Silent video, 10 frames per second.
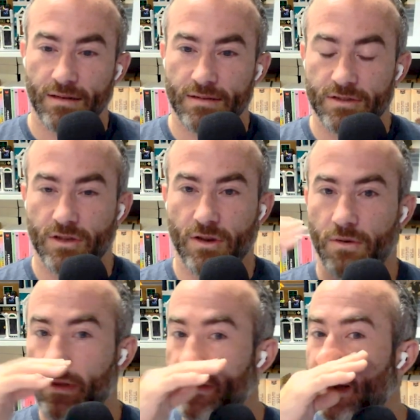And
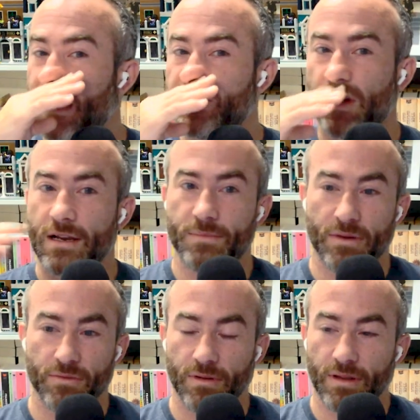then I tried to be
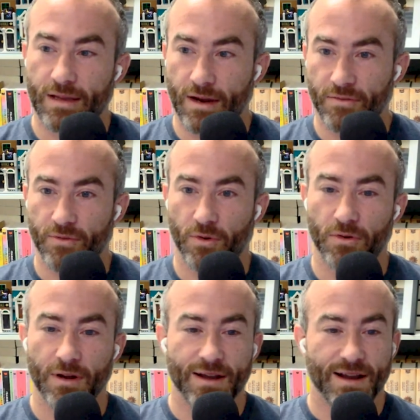really careful.